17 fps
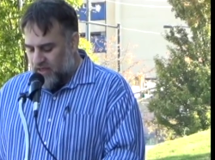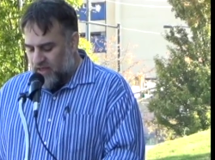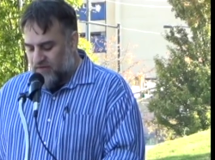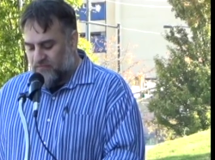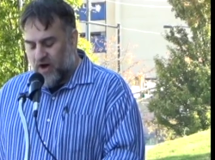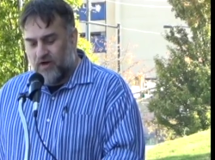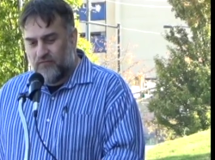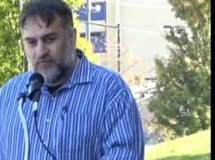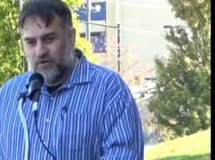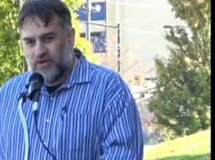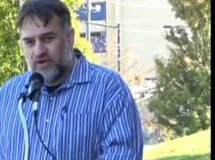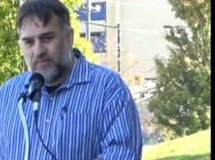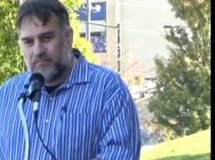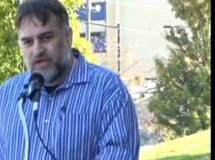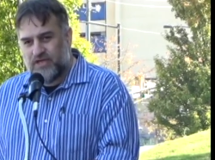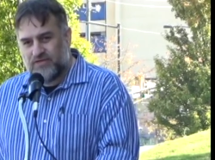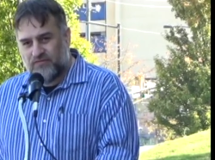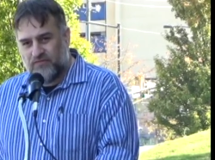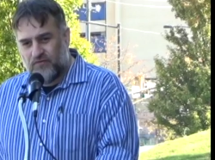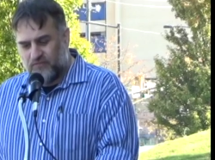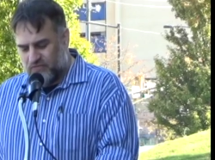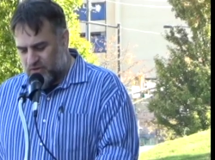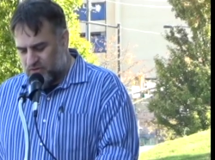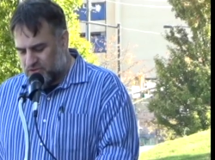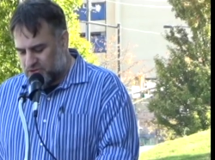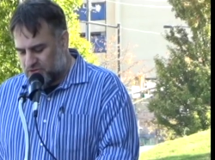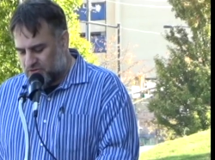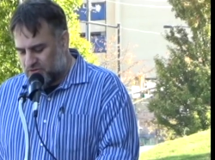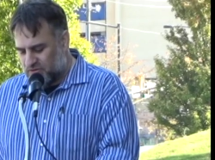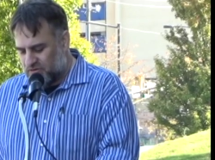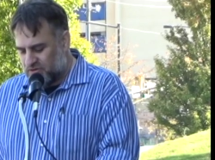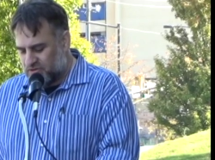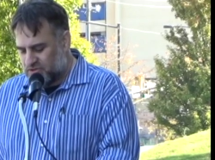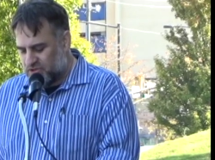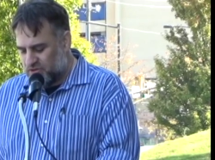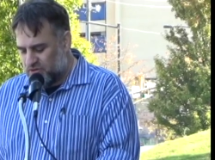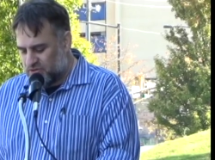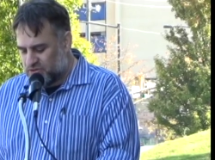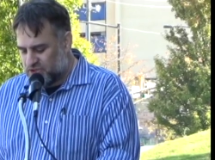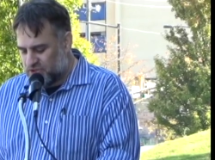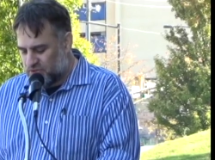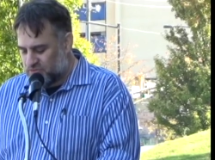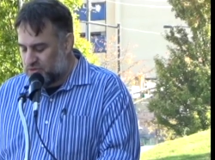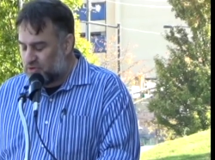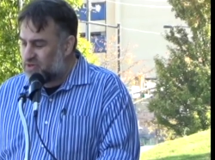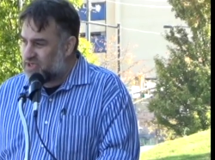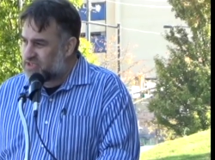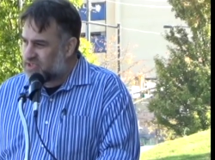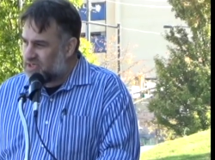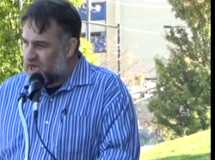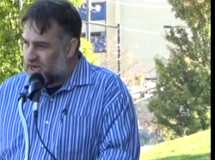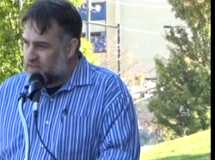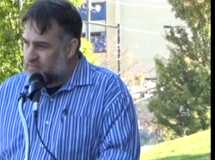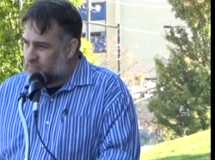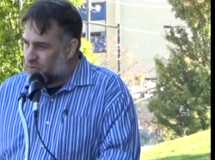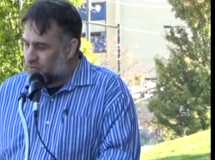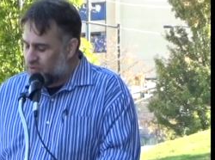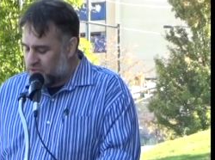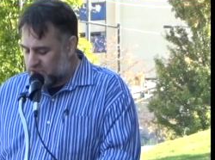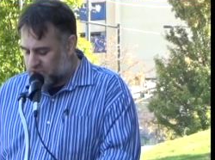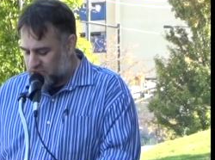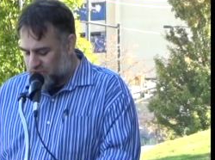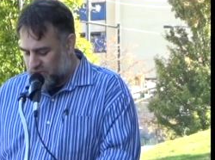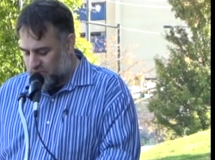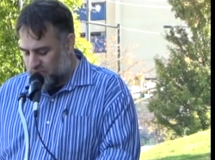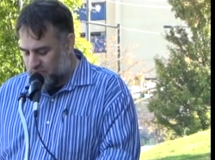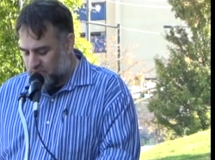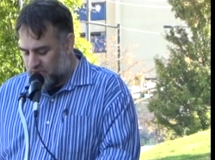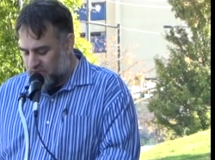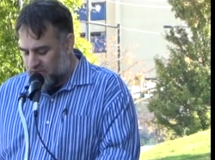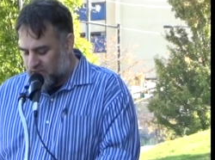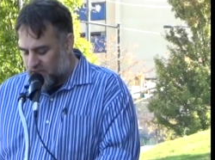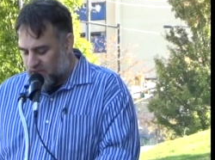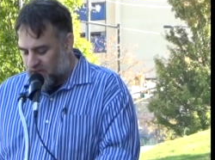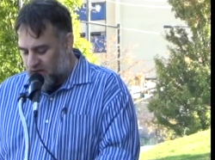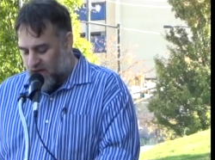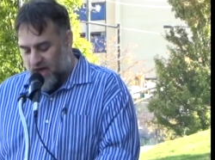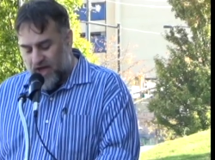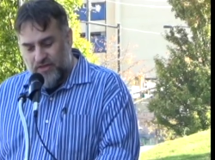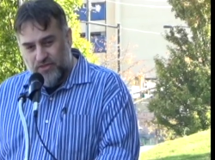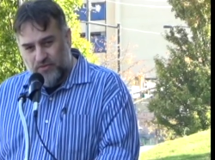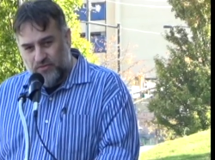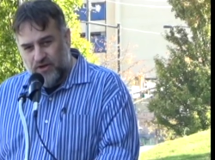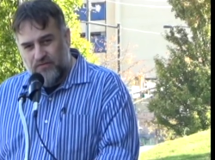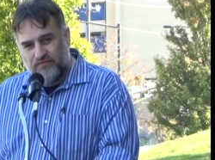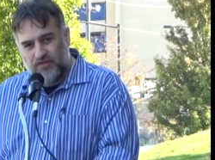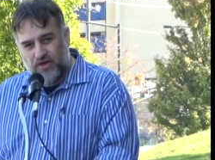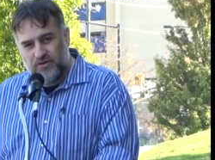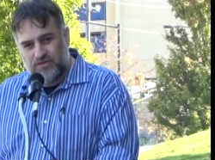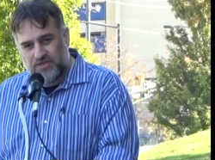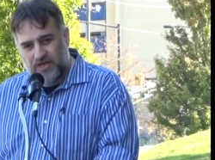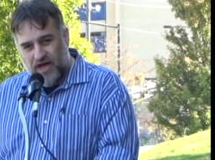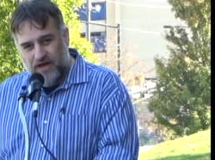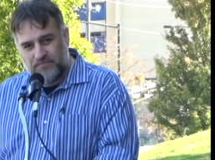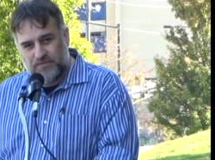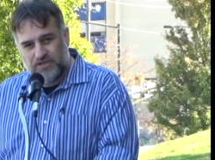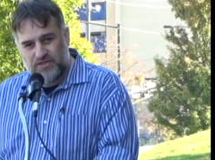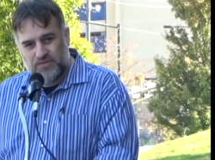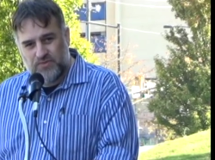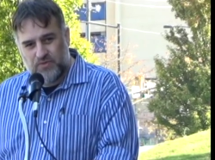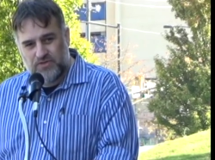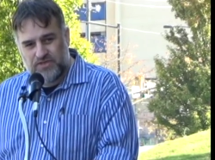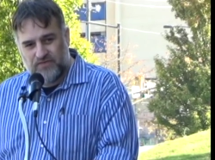If offering a peaceful future to your children is not important to you, either of those options will